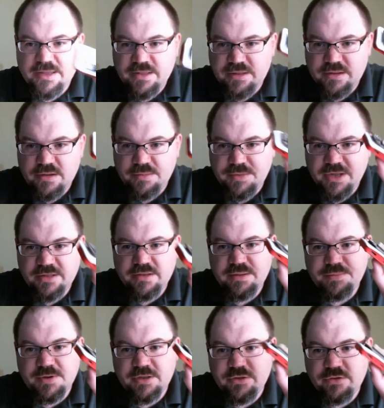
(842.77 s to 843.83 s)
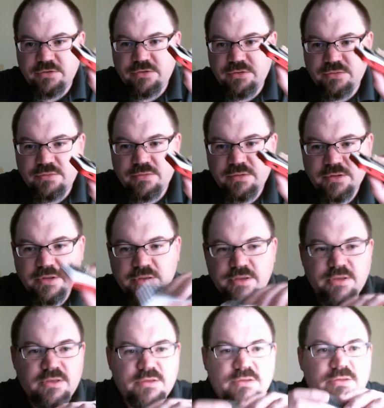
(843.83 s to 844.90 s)
and Amanda, if I know you'll
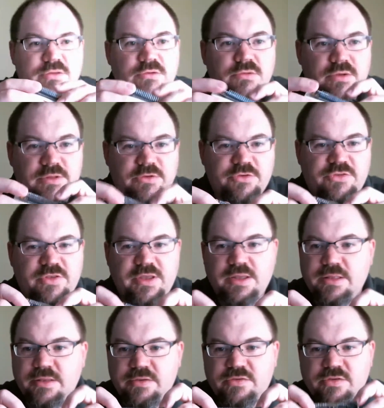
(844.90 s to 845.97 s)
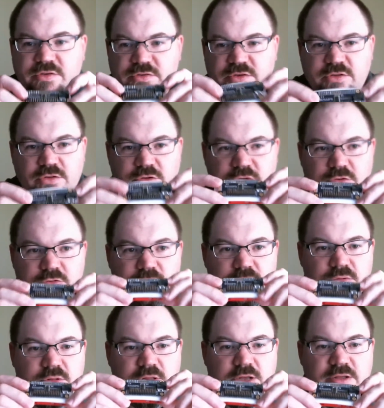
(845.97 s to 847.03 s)
understand this because I know you're
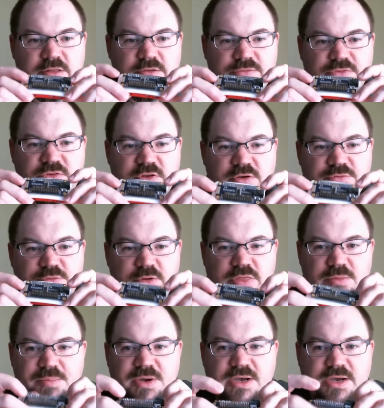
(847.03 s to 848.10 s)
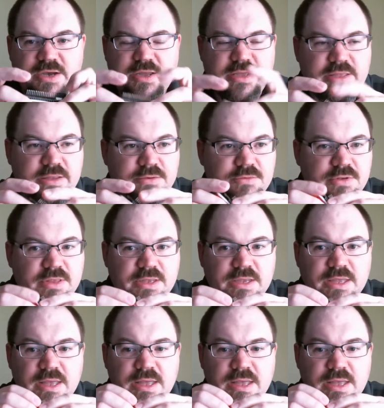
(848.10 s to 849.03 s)
doing a lot of stuff with the Pi and everything.